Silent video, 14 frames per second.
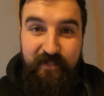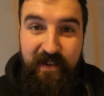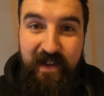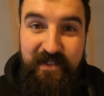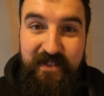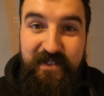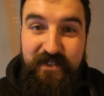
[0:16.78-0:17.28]

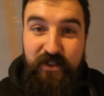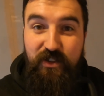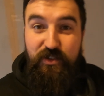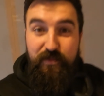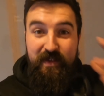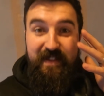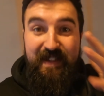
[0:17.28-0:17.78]
Nice, this has
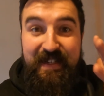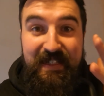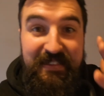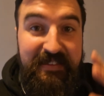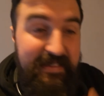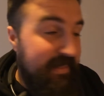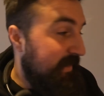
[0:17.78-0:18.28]
got to be the
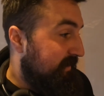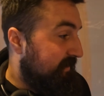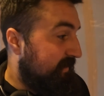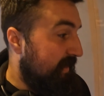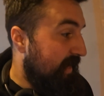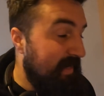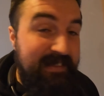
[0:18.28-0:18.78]

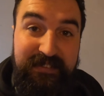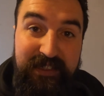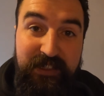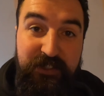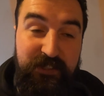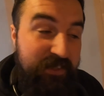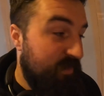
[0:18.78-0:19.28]
easiest
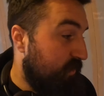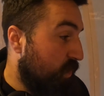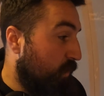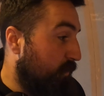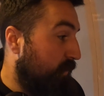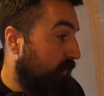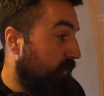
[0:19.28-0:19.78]
extension
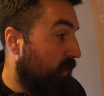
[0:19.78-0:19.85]
job